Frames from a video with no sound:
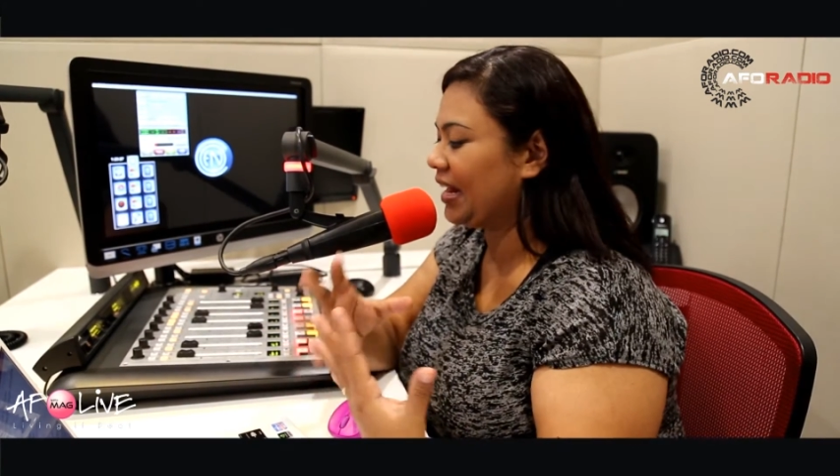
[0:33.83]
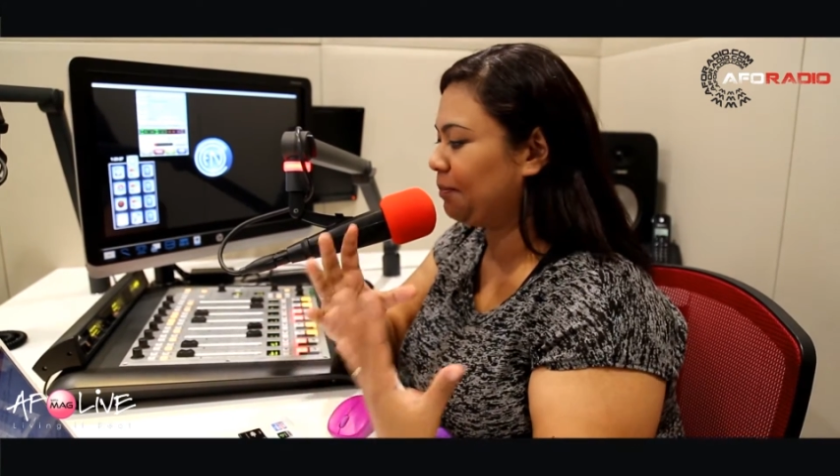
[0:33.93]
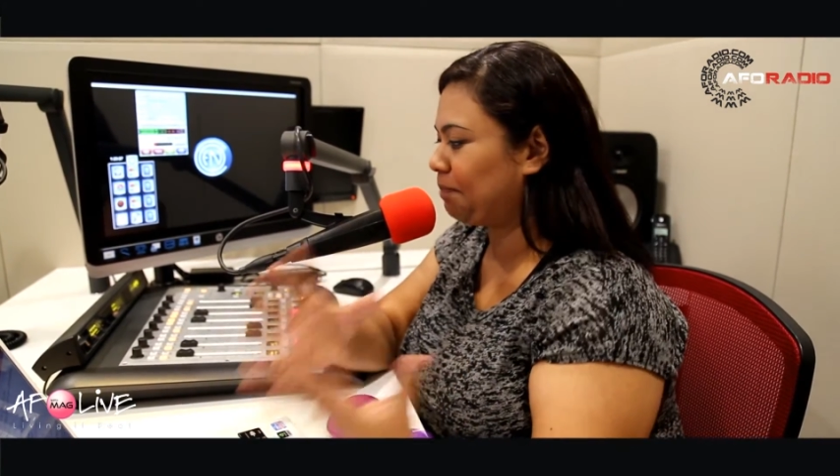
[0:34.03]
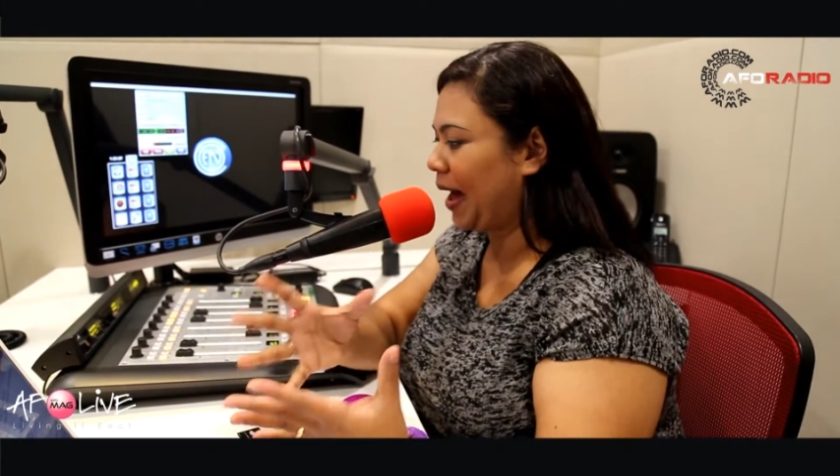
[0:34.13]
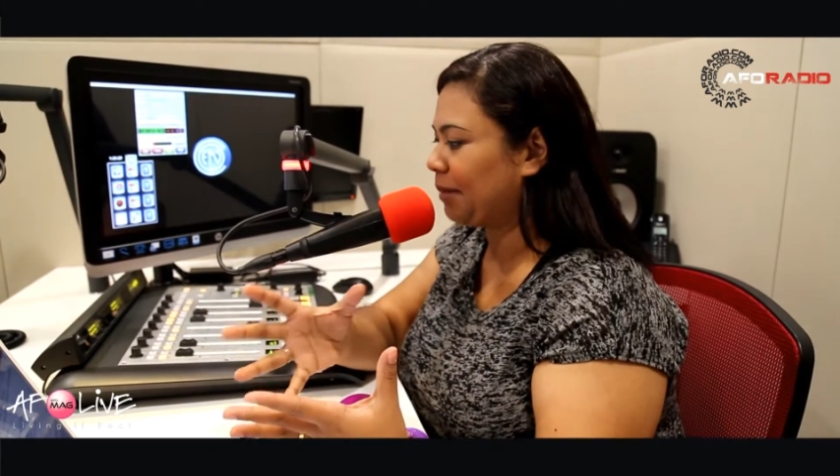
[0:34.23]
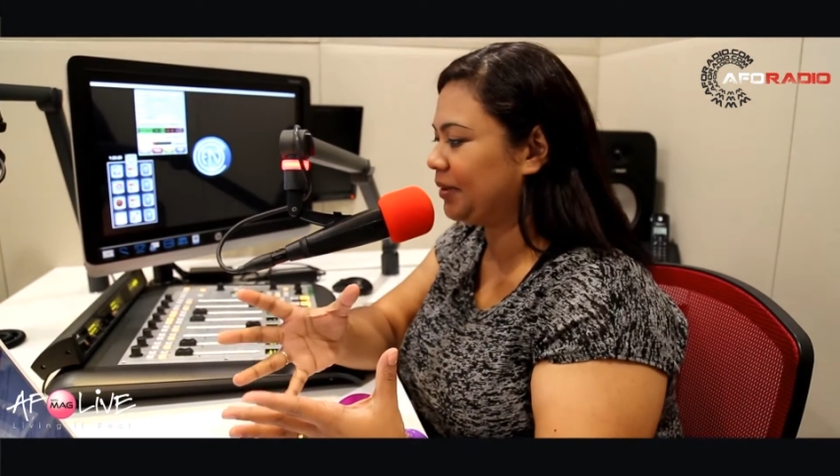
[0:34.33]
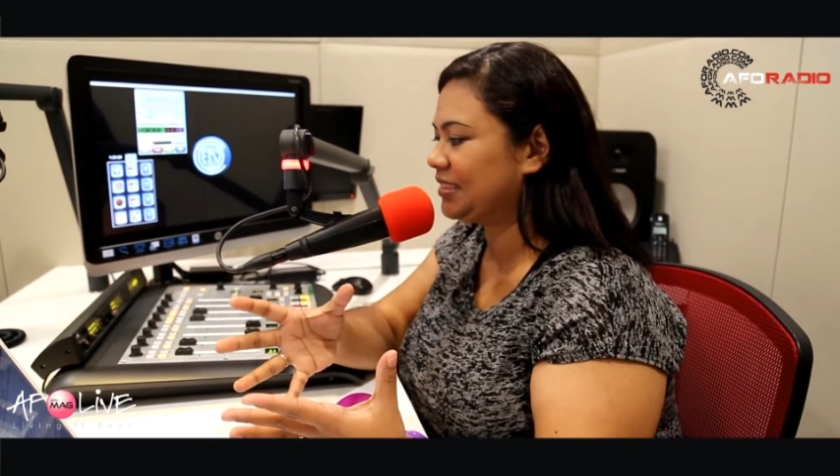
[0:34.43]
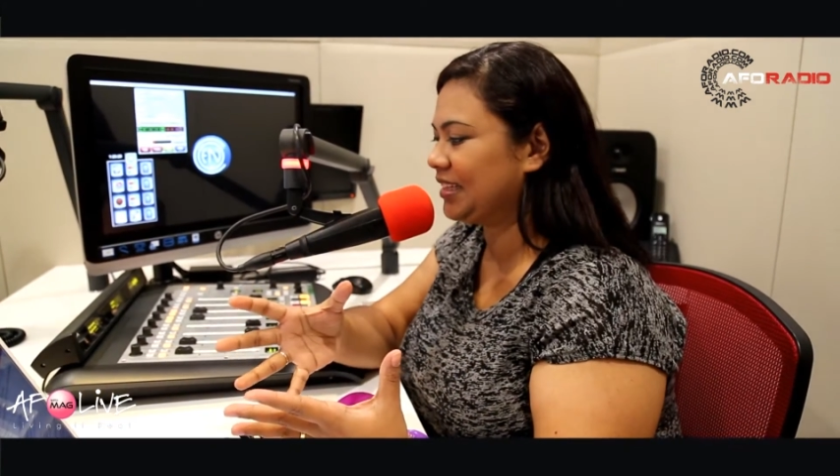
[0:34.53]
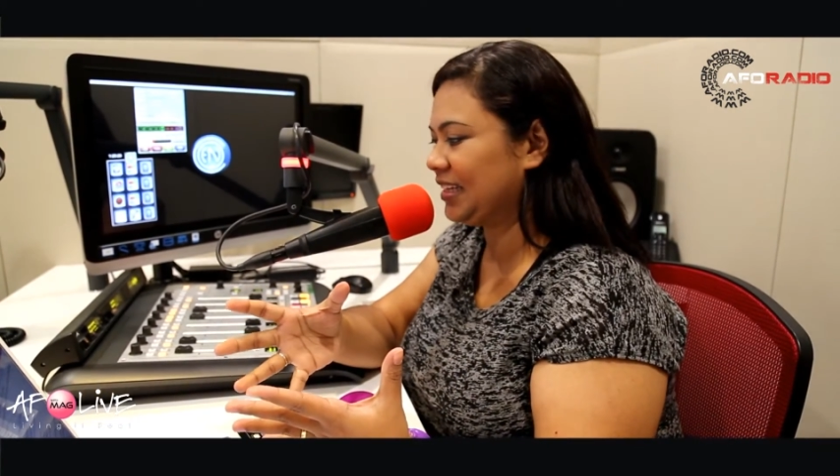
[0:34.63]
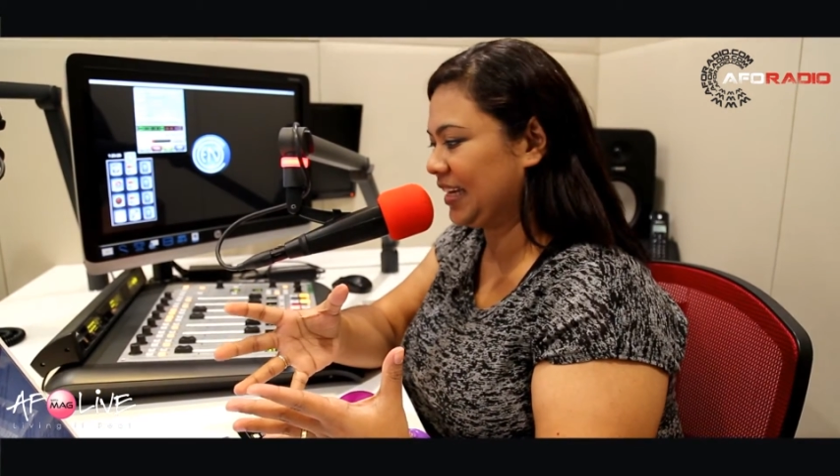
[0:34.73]
and a
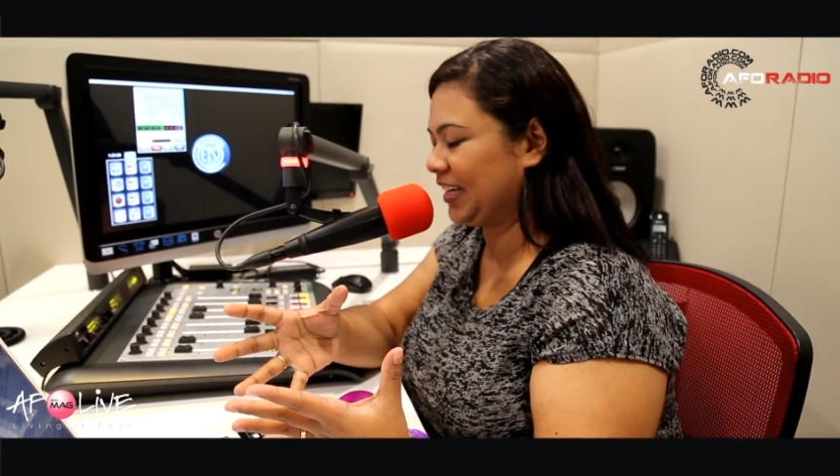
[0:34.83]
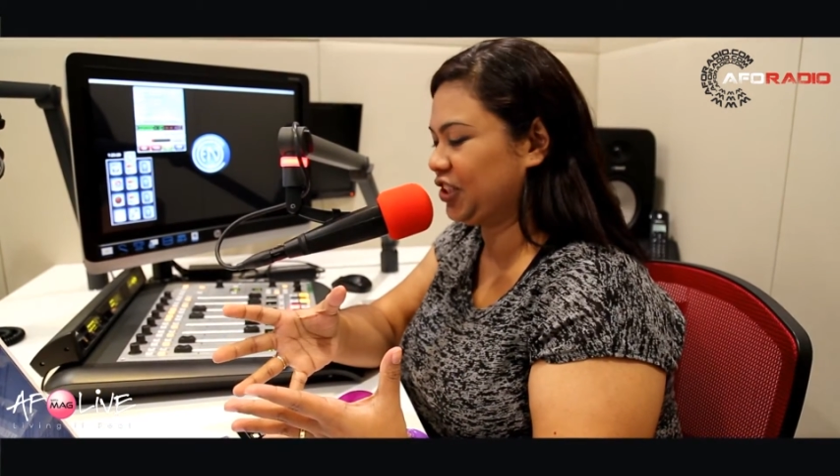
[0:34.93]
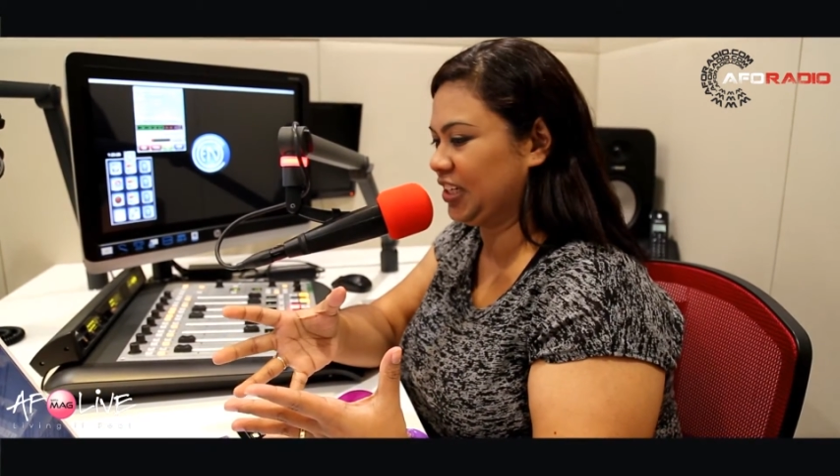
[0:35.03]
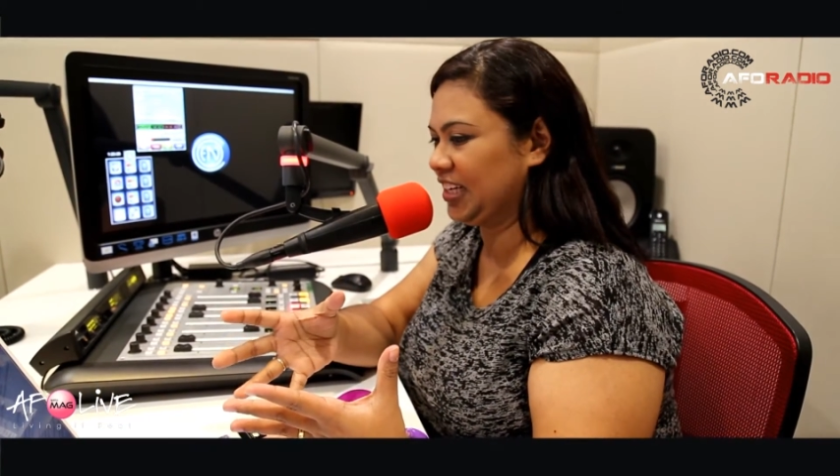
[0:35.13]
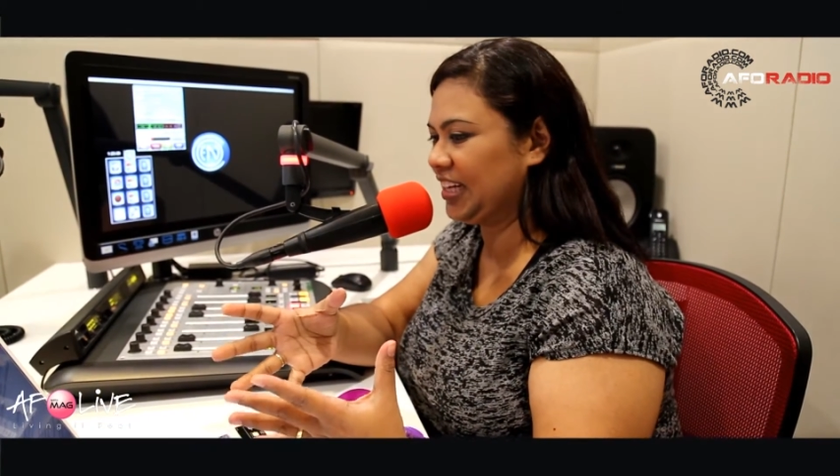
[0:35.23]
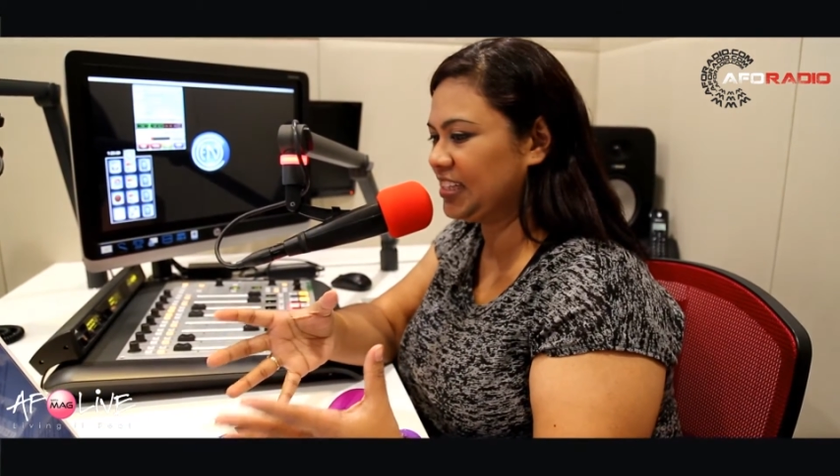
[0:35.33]
badminton legend.